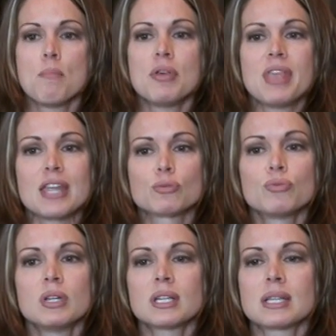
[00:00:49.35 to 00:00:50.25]
But that's
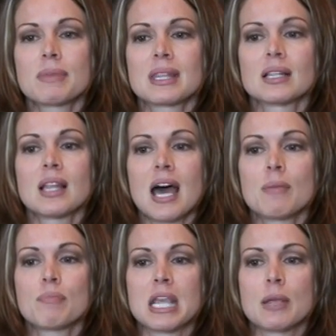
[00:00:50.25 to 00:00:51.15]
really something that a lot
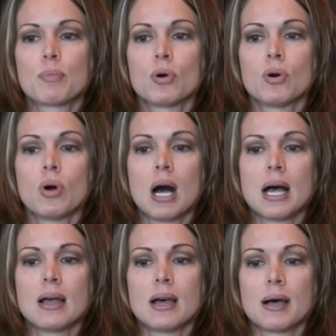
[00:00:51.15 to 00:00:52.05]
of people,
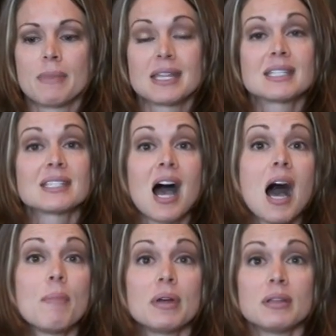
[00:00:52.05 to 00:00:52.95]
they
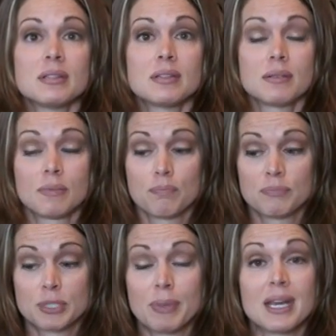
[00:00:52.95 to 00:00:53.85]
stop
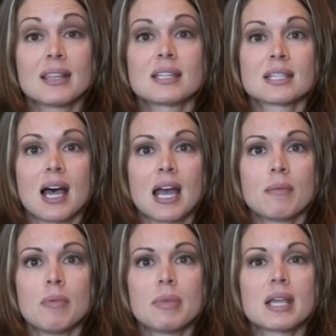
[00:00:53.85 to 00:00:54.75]
spending this
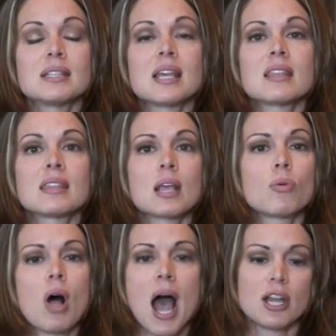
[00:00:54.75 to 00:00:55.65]
time because they think,
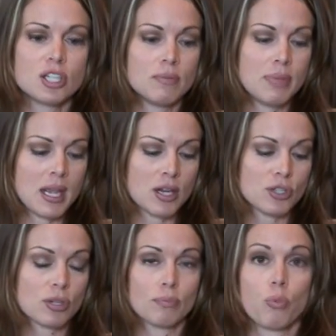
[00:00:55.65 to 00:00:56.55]
well, I should be at a
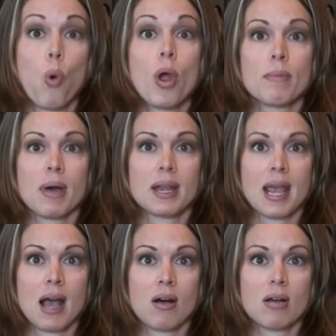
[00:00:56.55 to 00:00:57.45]
certain point by
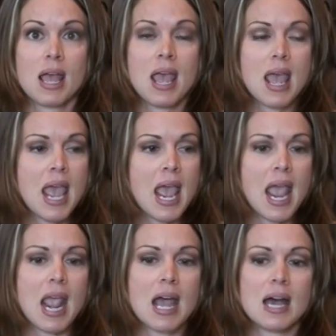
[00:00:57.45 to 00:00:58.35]
now.
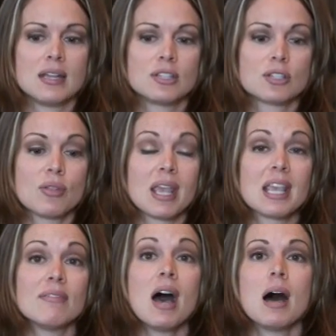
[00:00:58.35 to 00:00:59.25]
And so they
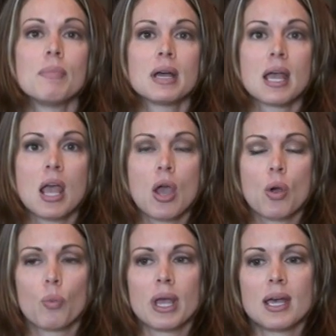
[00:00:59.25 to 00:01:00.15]
give up
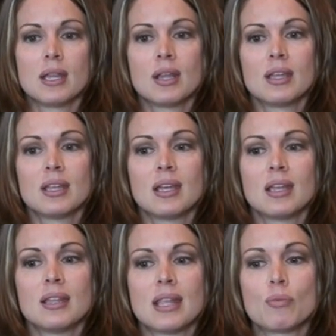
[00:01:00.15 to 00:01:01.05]
when
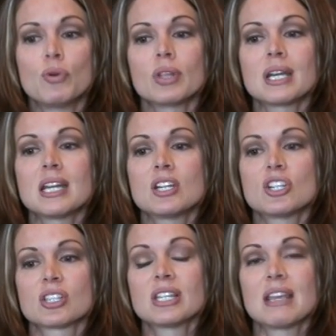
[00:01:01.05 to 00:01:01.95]
they really need to
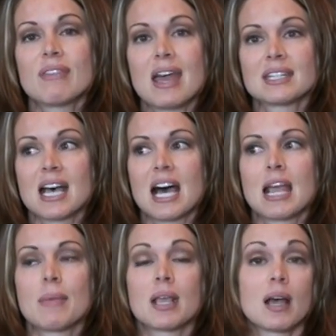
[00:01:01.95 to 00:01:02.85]
just leave that
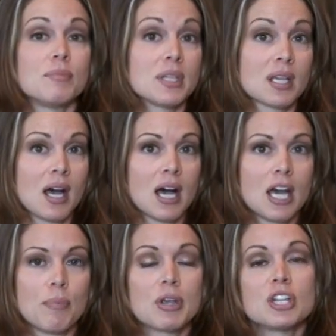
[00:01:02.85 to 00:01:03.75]
timing up to God.
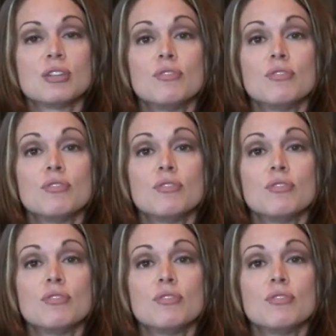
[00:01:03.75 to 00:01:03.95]
Because